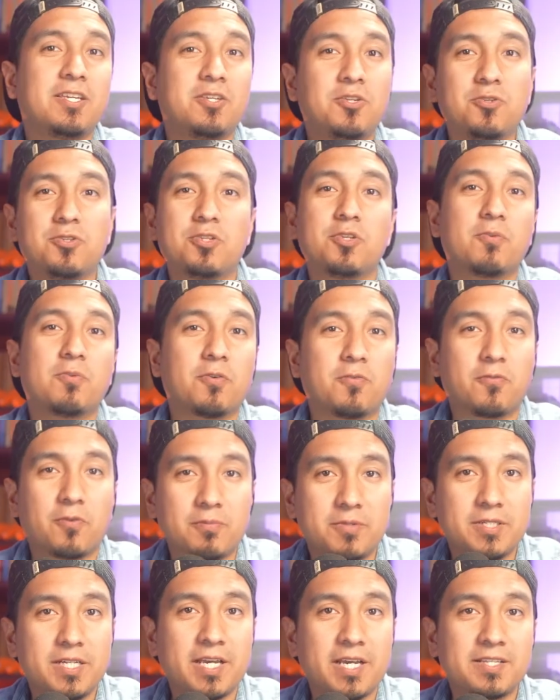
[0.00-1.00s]
a YouTuber
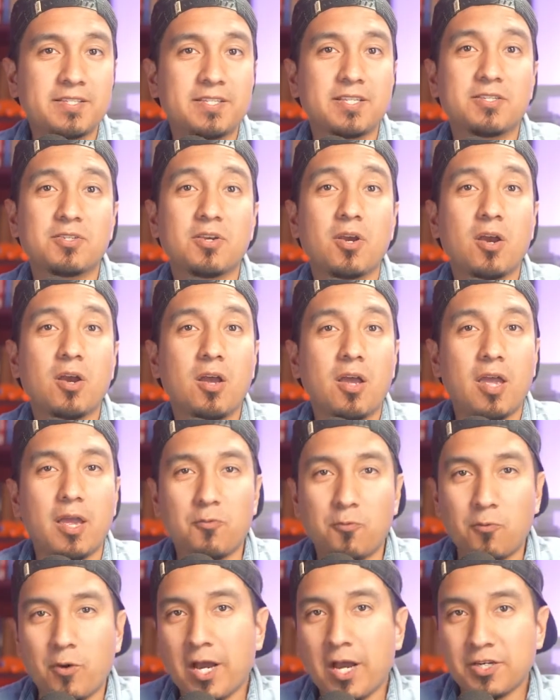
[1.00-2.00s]
from Texas.
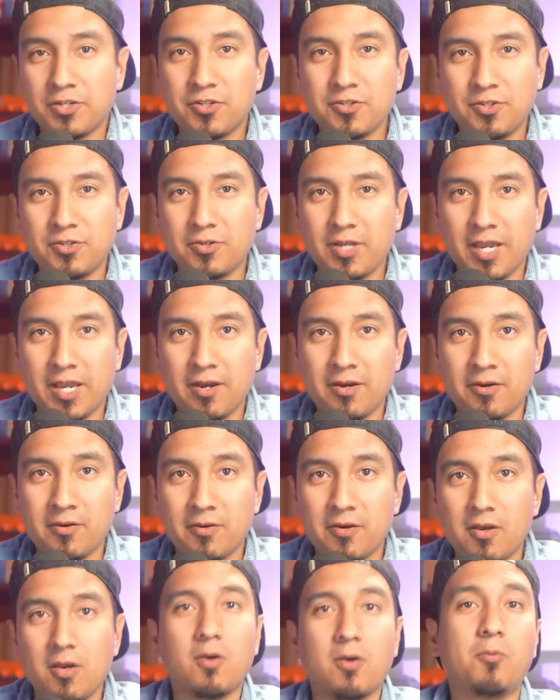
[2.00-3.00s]
And why should you care?
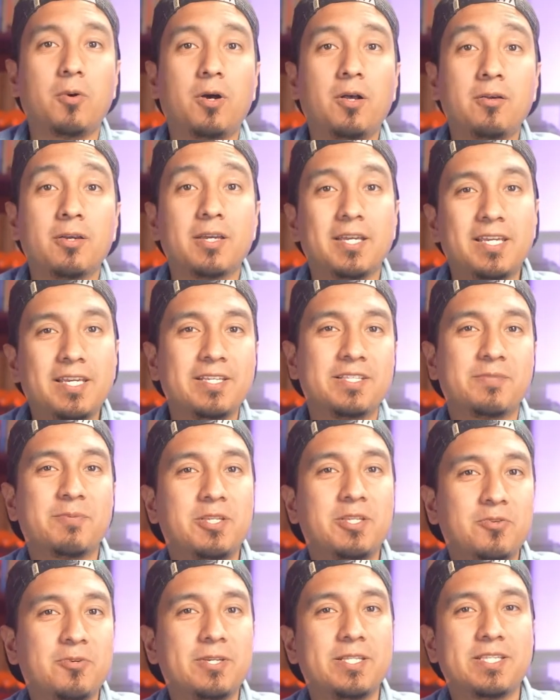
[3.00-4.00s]
Well, he has
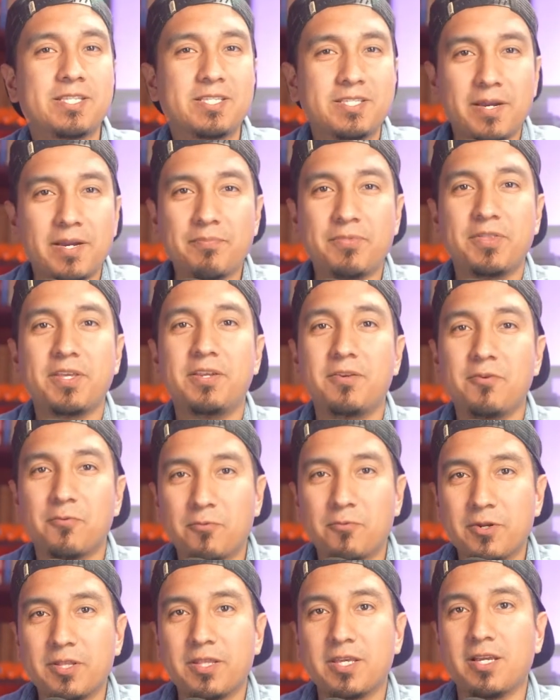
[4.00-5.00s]
been doing something
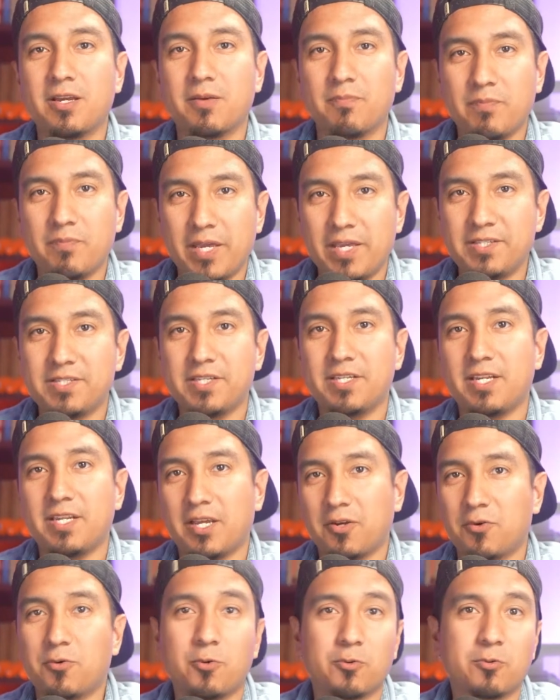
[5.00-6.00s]
really amazing
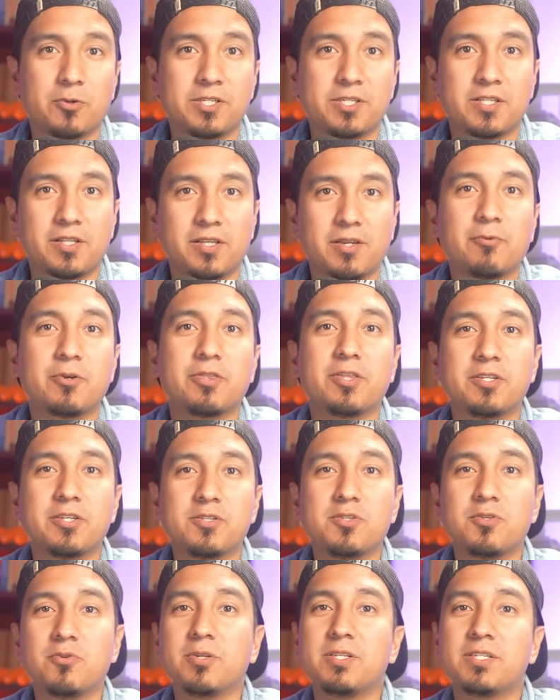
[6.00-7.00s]
and cool recently with his
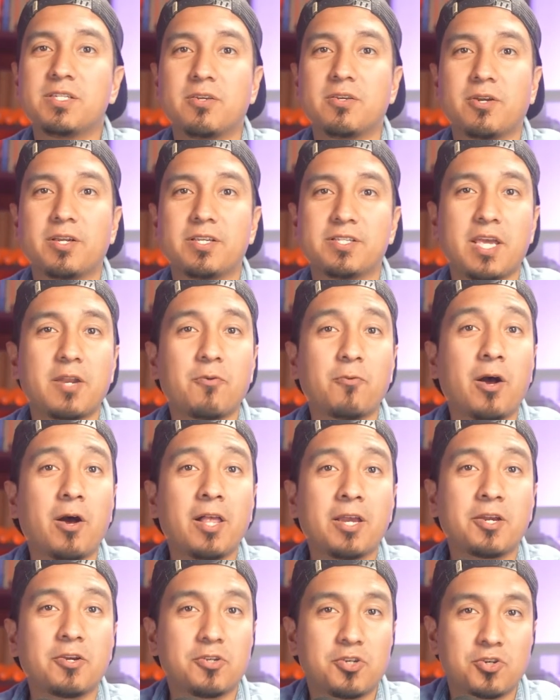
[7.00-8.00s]
newest series, and while
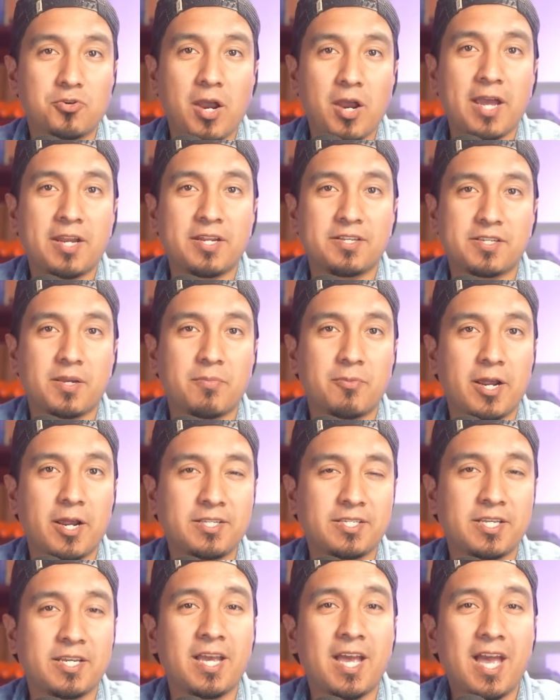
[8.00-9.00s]
I could try to
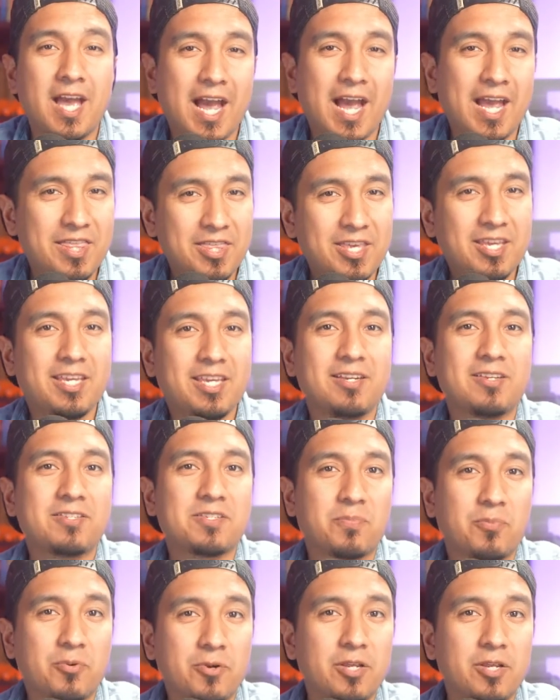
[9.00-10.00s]
summarize it, I think he does
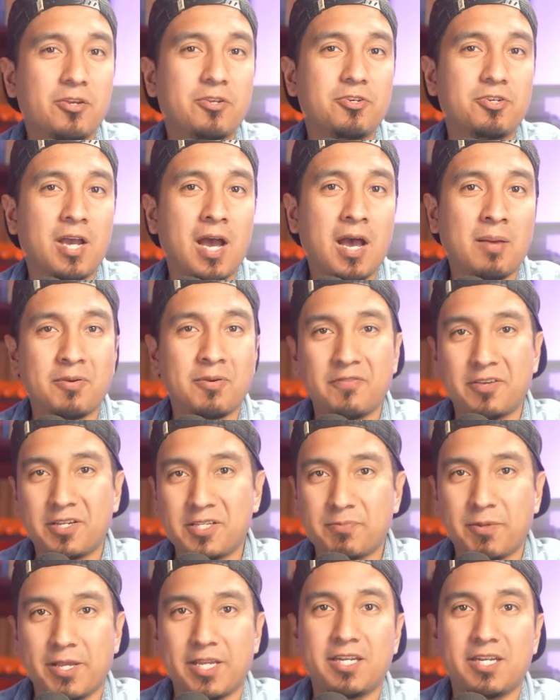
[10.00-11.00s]
a pretty good job of
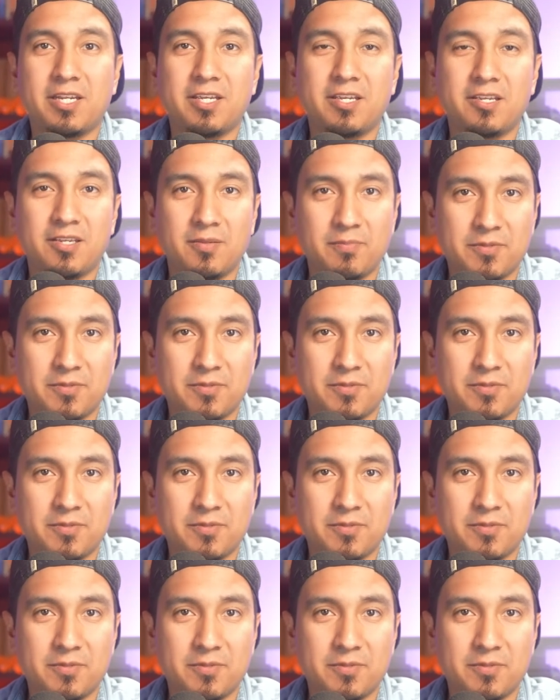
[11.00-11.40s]
explaining it